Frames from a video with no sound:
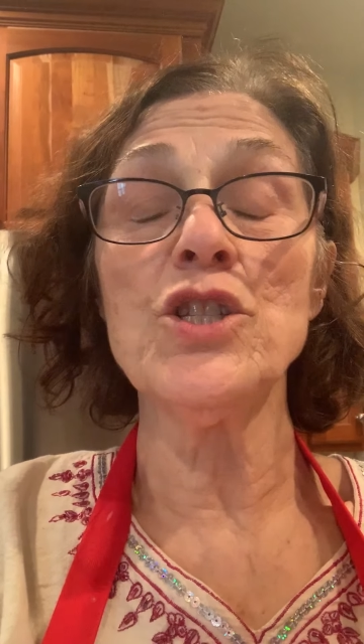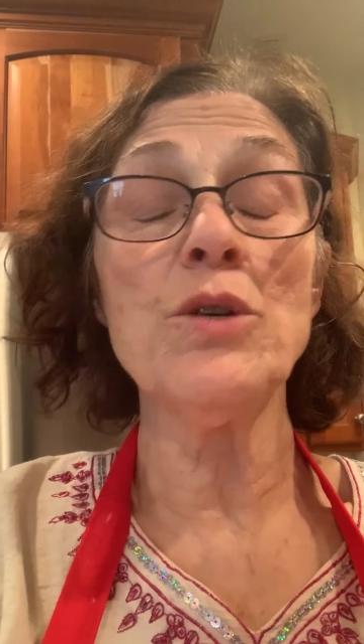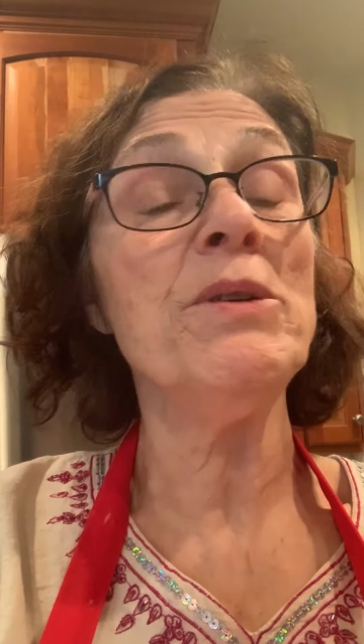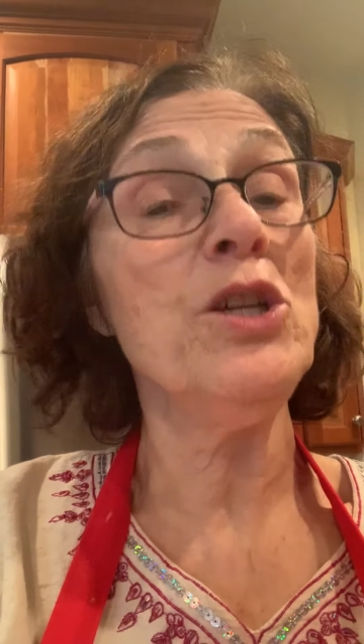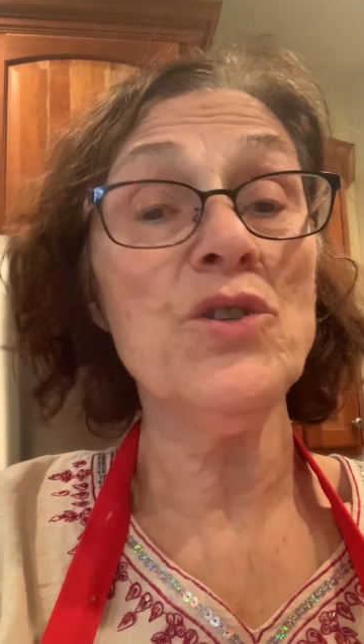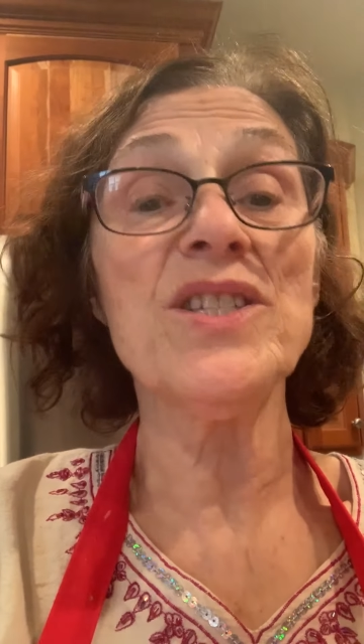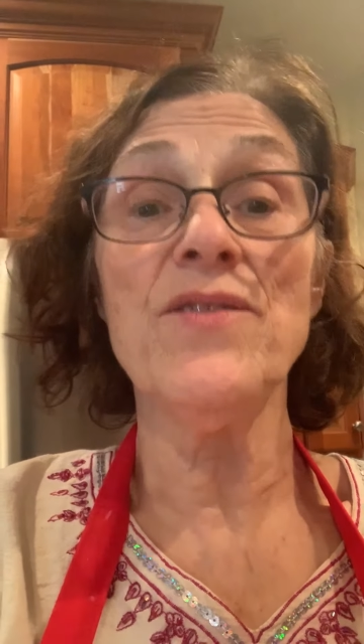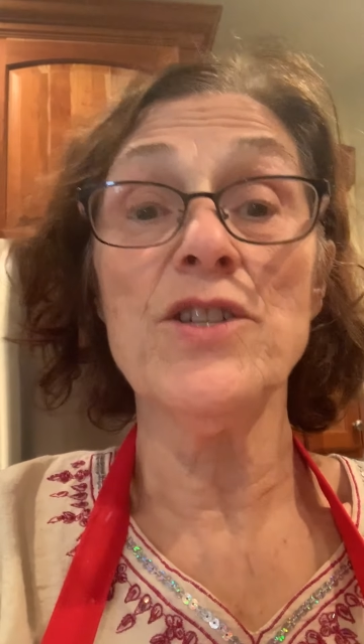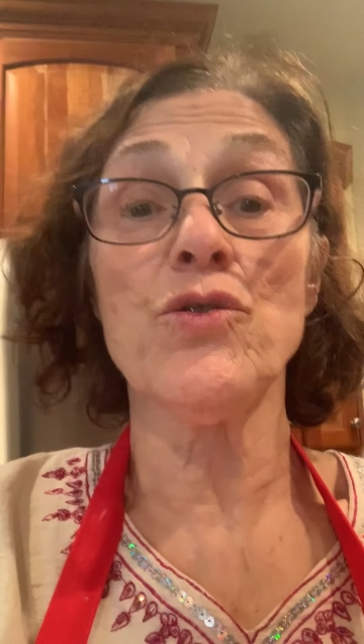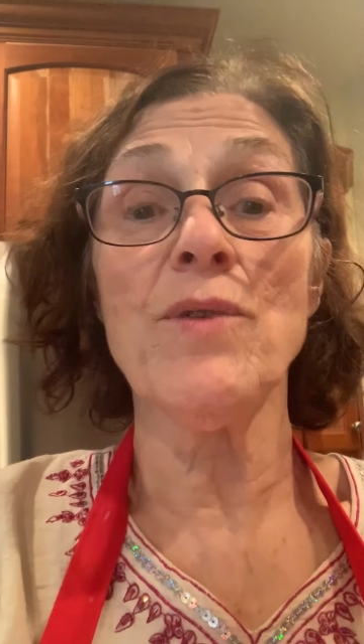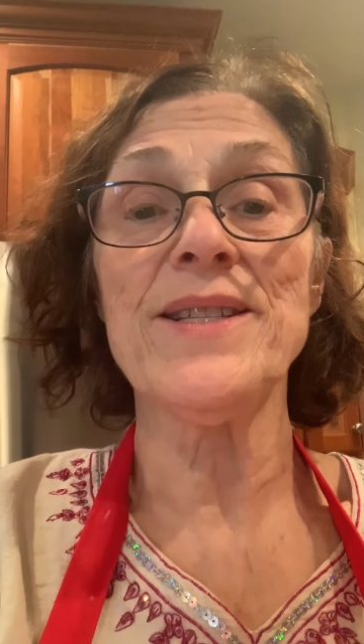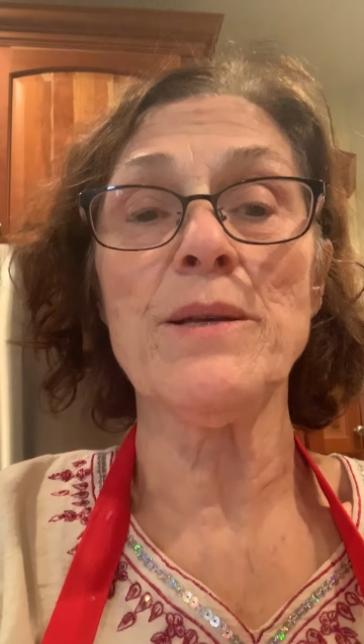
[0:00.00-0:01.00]
be used in
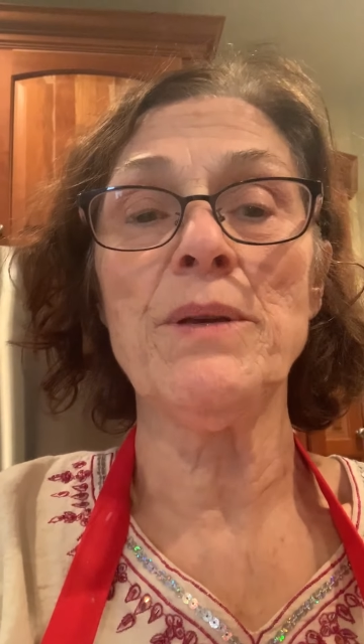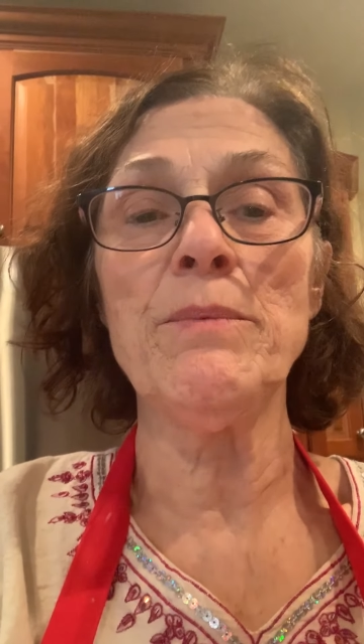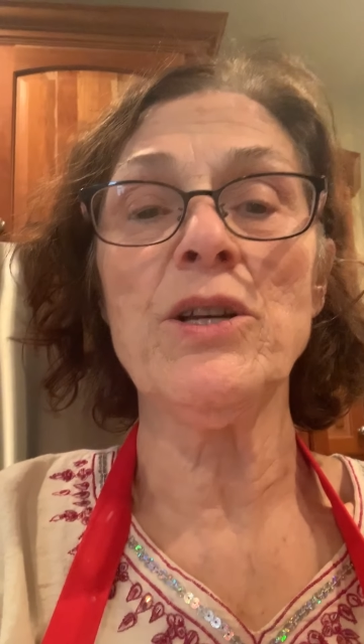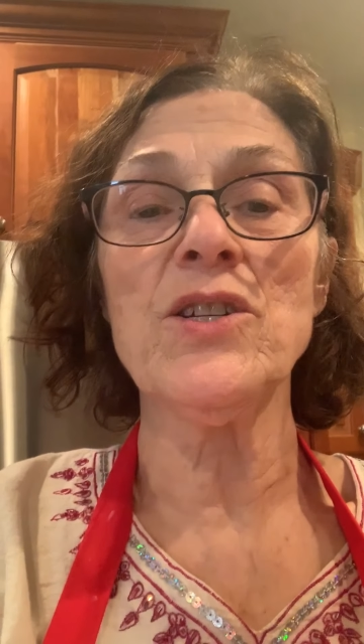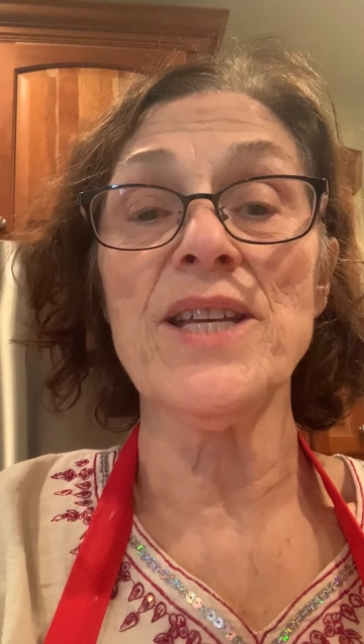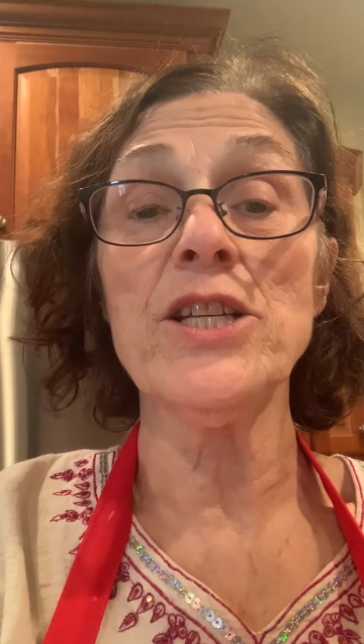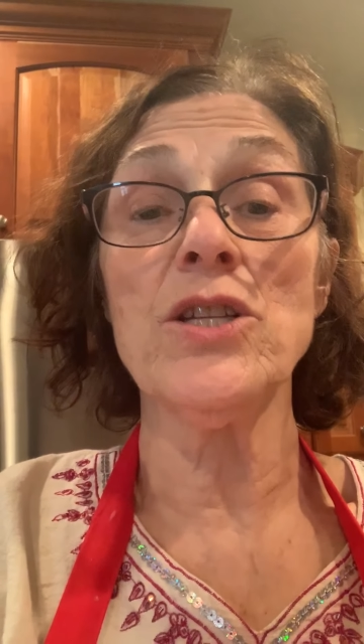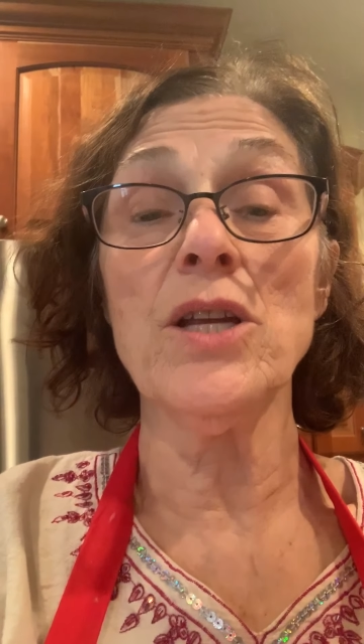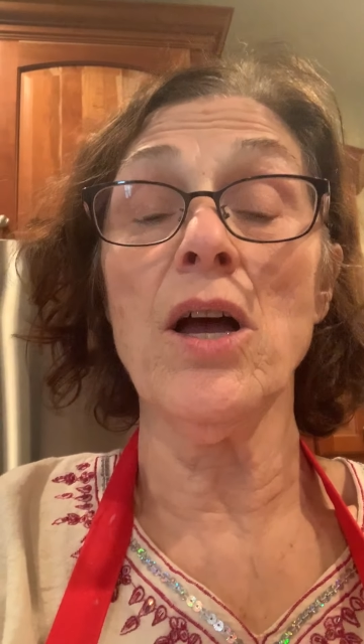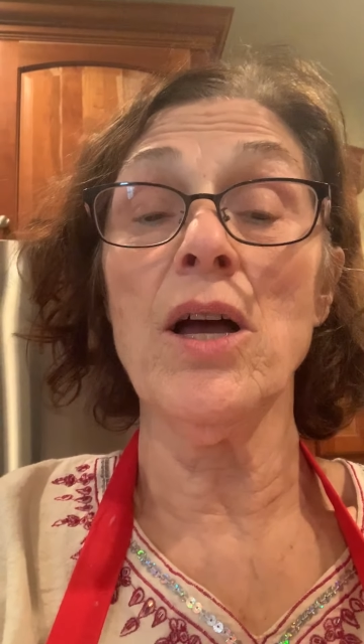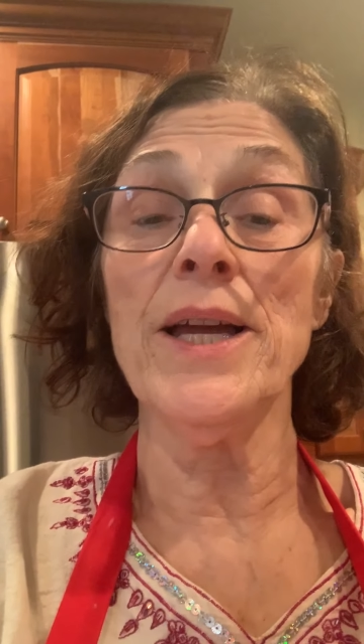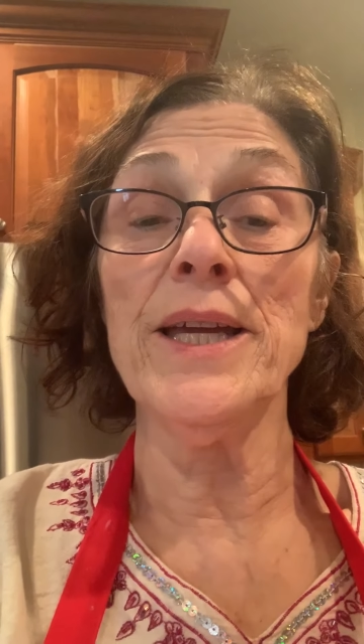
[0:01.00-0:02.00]
this recipe because
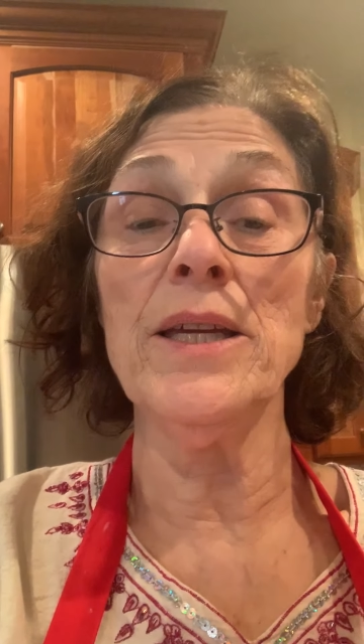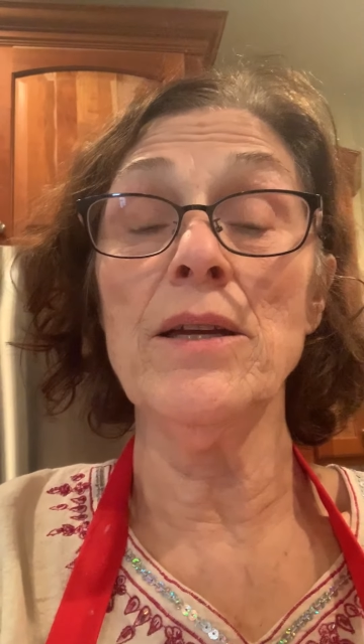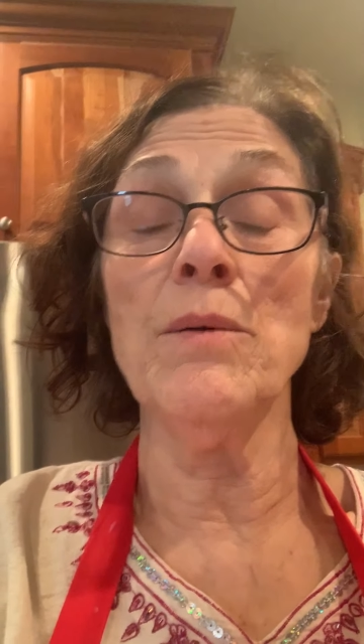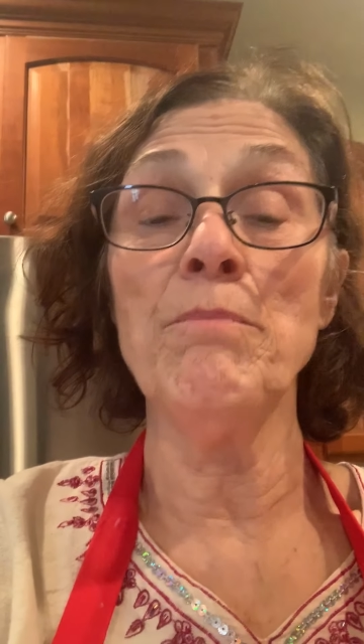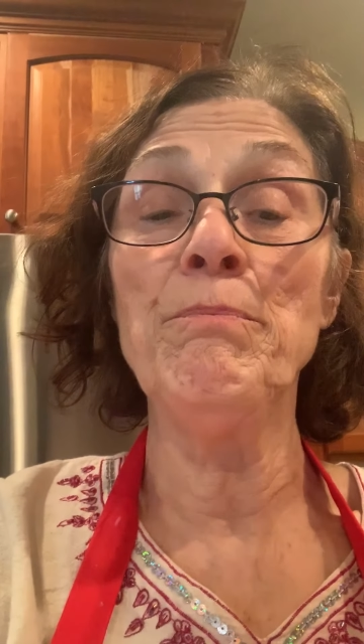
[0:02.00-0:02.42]
I